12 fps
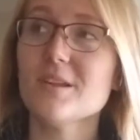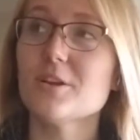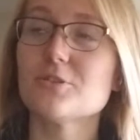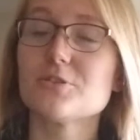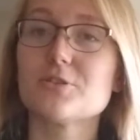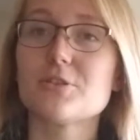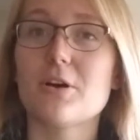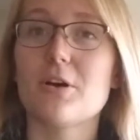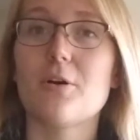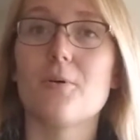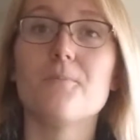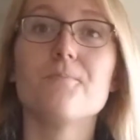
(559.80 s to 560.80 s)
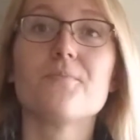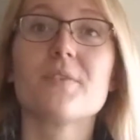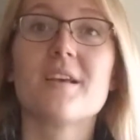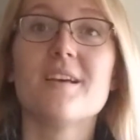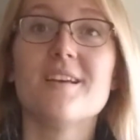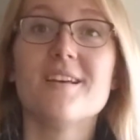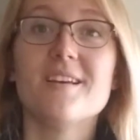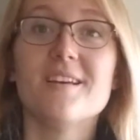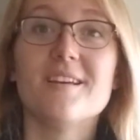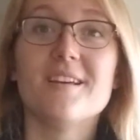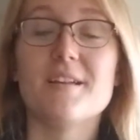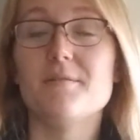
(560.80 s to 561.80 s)
So,
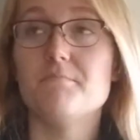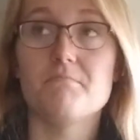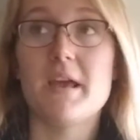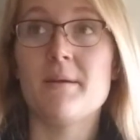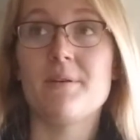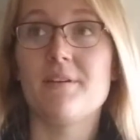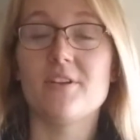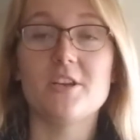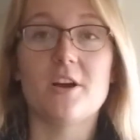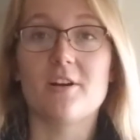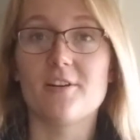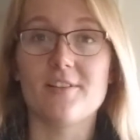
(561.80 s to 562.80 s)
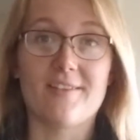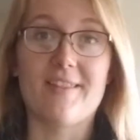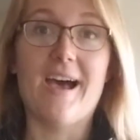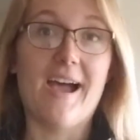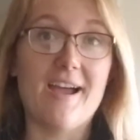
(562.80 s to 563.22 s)
and maybe even younger than that.